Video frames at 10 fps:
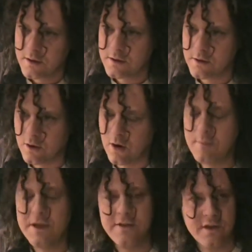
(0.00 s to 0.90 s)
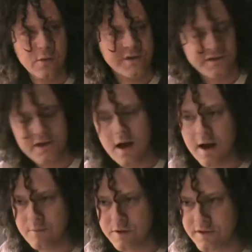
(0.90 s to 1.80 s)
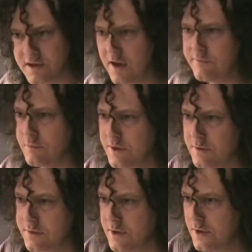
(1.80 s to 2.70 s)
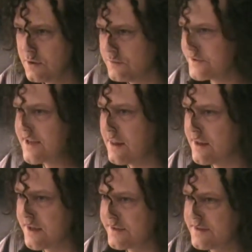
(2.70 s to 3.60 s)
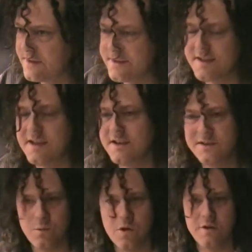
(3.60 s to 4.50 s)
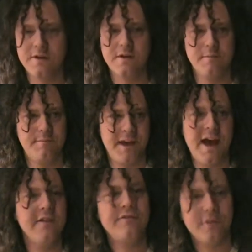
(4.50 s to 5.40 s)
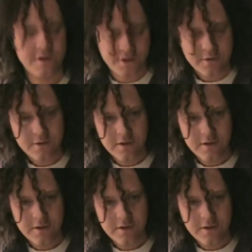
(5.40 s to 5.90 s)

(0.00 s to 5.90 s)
You know, I mean, there was a time when the government was telling us that ciggies weren't bad for you.